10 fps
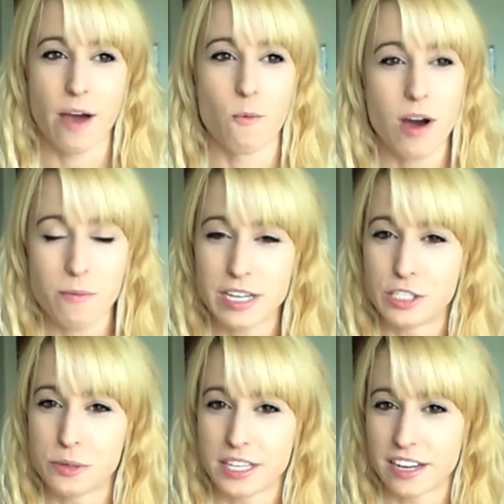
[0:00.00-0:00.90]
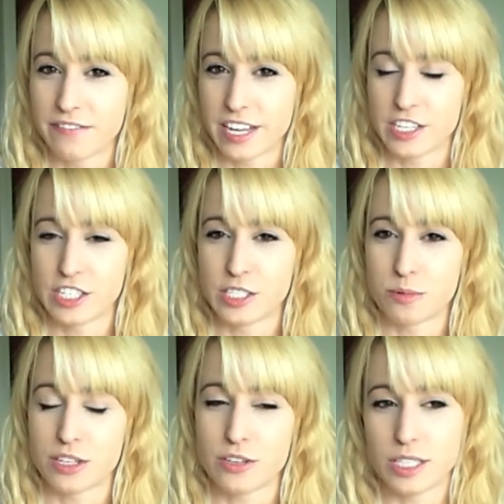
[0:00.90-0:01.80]
what we do at the
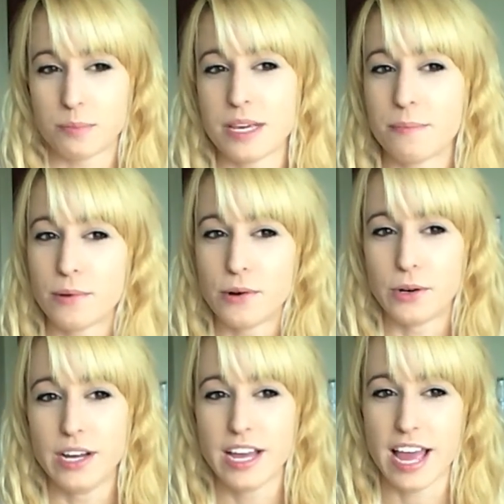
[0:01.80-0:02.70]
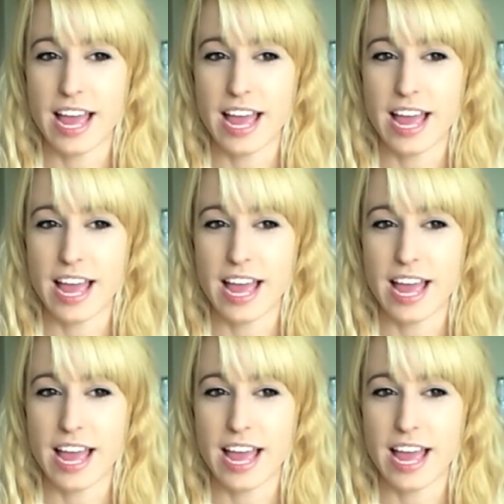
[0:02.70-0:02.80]
conventions with those people,